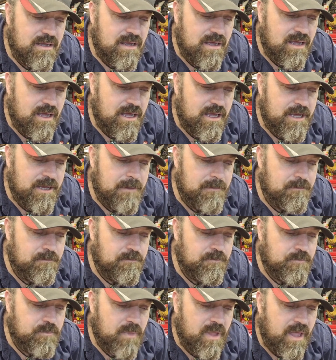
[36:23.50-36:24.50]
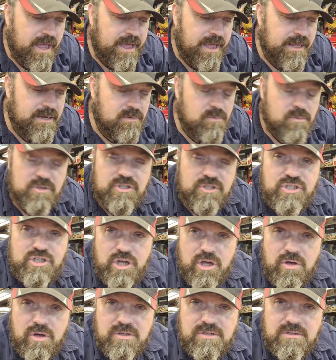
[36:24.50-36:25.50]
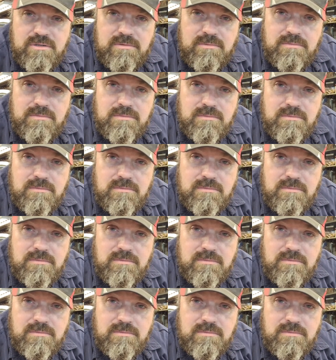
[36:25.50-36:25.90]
and was chosen